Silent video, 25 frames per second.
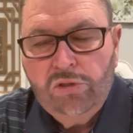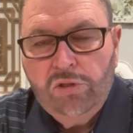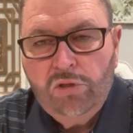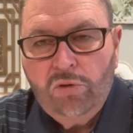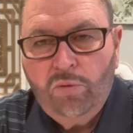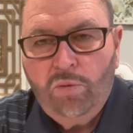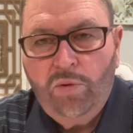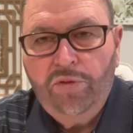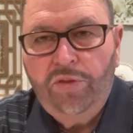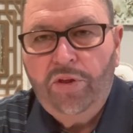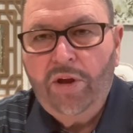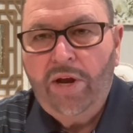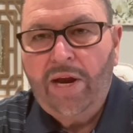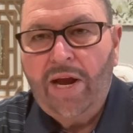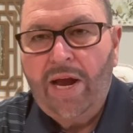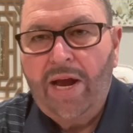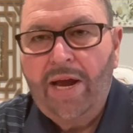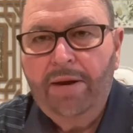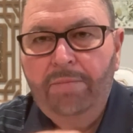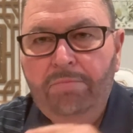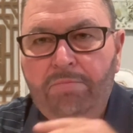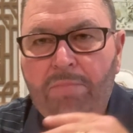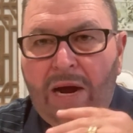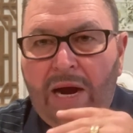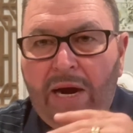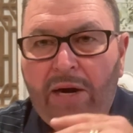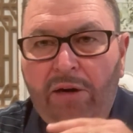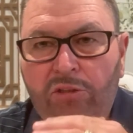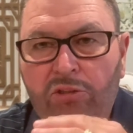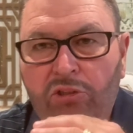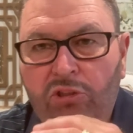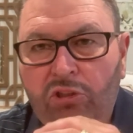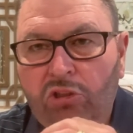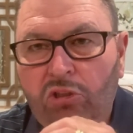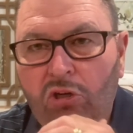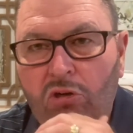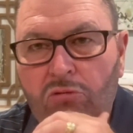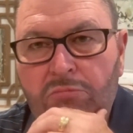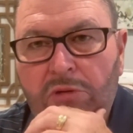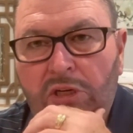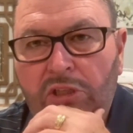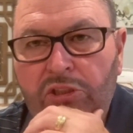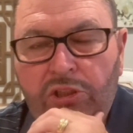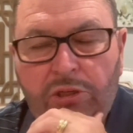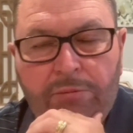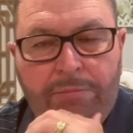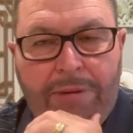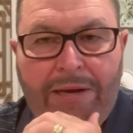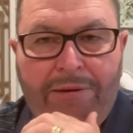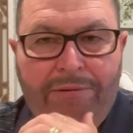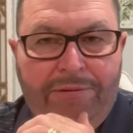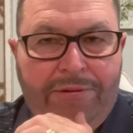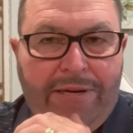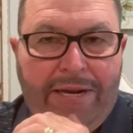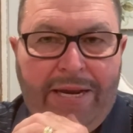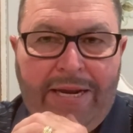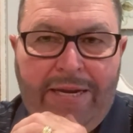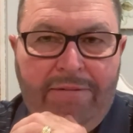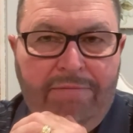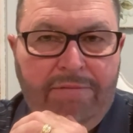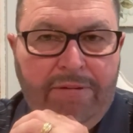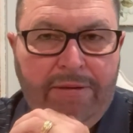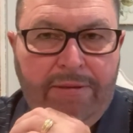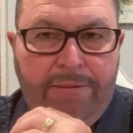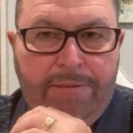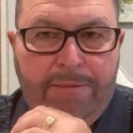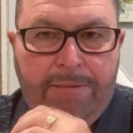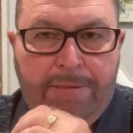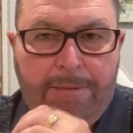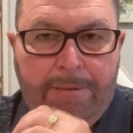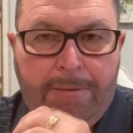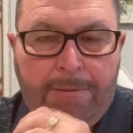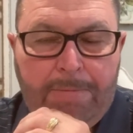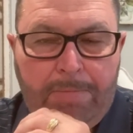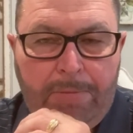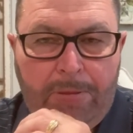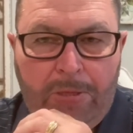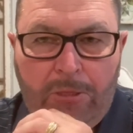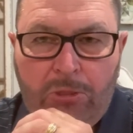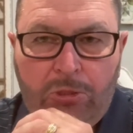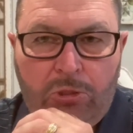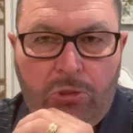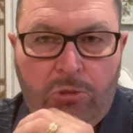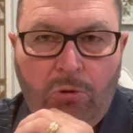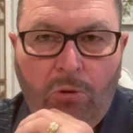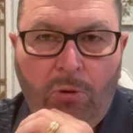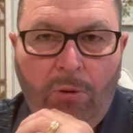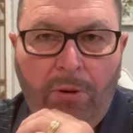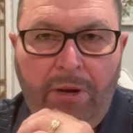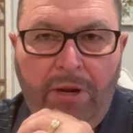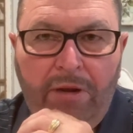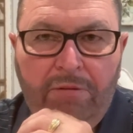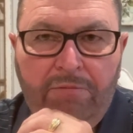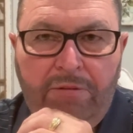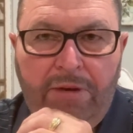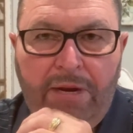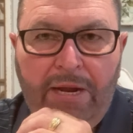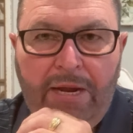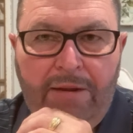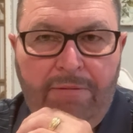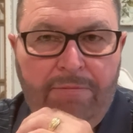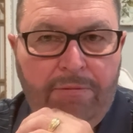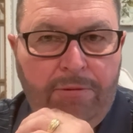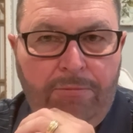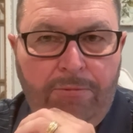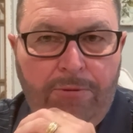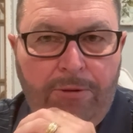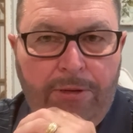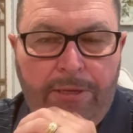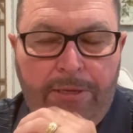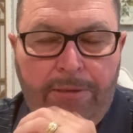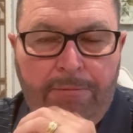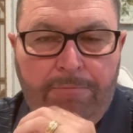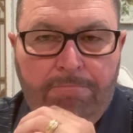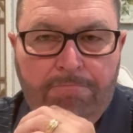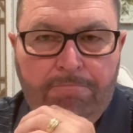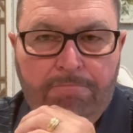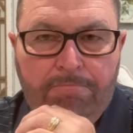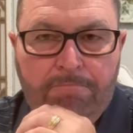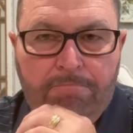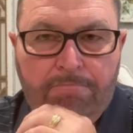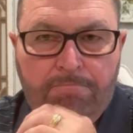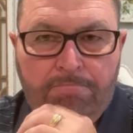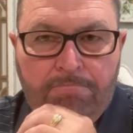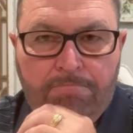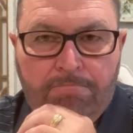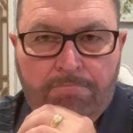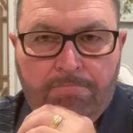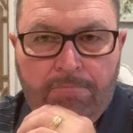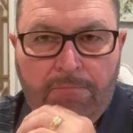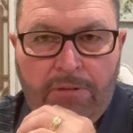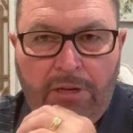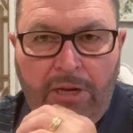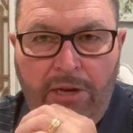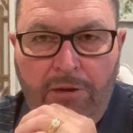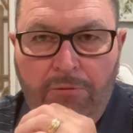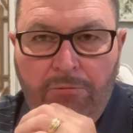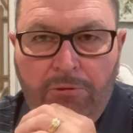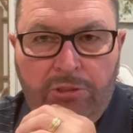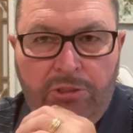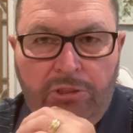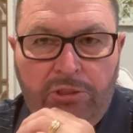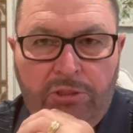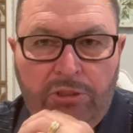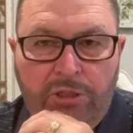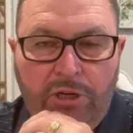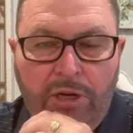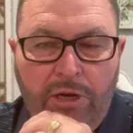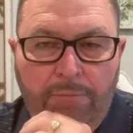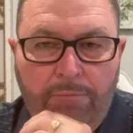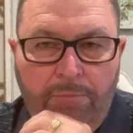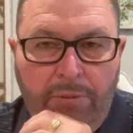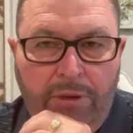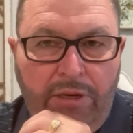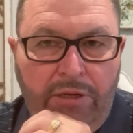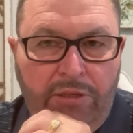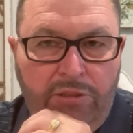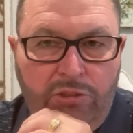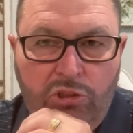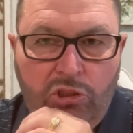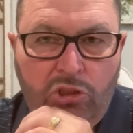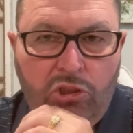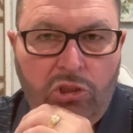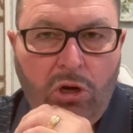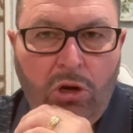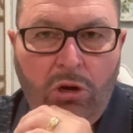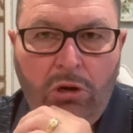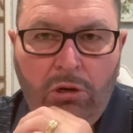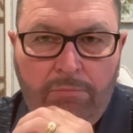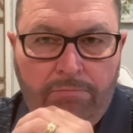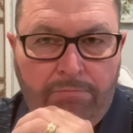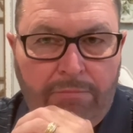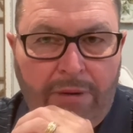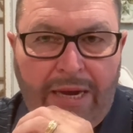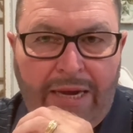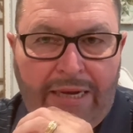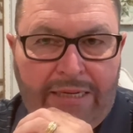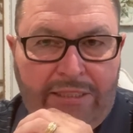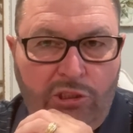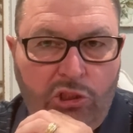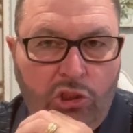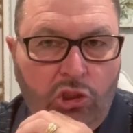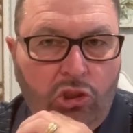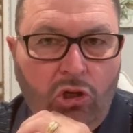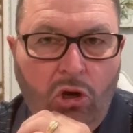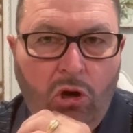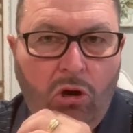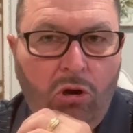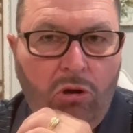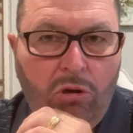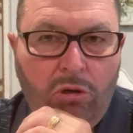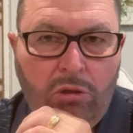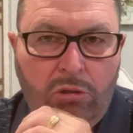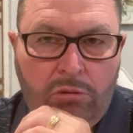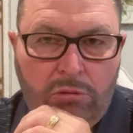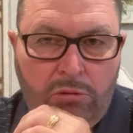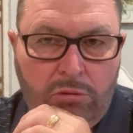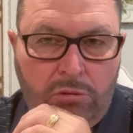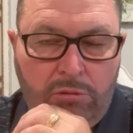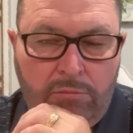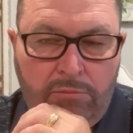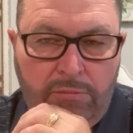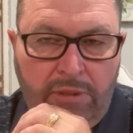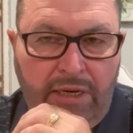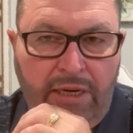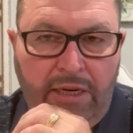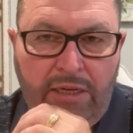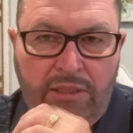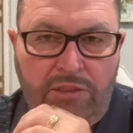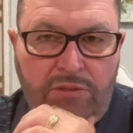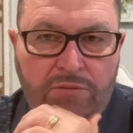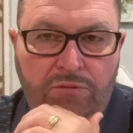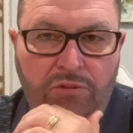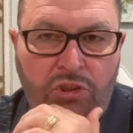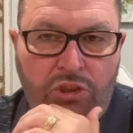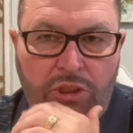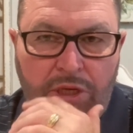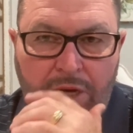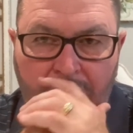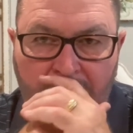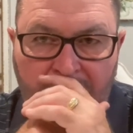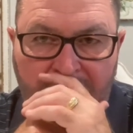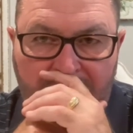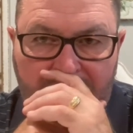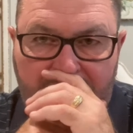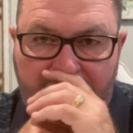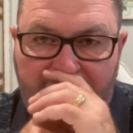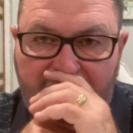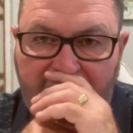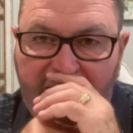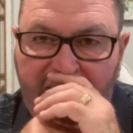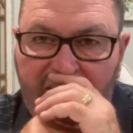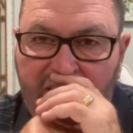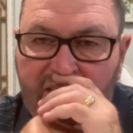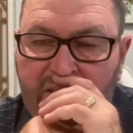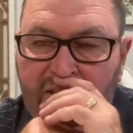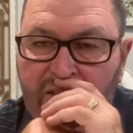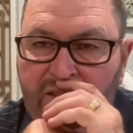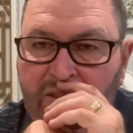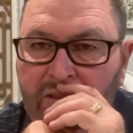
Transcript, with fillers: One thing I admired so much about David, the story of David when he was being sought by Saul because of jealousy.